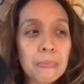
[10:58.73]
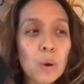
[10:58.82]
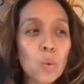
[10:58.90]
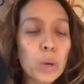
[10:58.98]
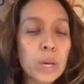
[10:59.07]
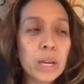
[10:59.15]

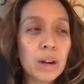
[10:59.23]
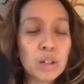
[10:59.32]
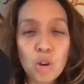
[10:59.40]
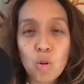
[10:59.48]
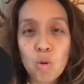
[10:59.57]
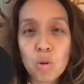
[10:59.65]
We are
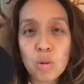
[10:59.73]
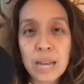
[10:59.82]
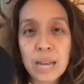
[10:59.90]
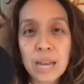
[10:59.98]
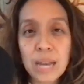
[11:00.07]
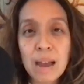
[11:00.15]
told
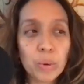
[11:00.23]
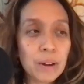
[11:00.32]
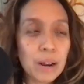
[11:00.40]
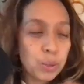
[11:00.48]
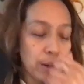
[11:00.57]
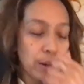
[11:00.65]
after we
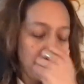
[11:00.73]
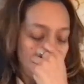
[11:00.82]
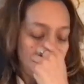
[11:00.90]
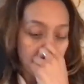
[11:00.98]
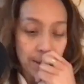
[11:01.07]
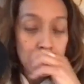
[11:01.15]
graduate
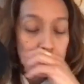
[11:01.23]
from high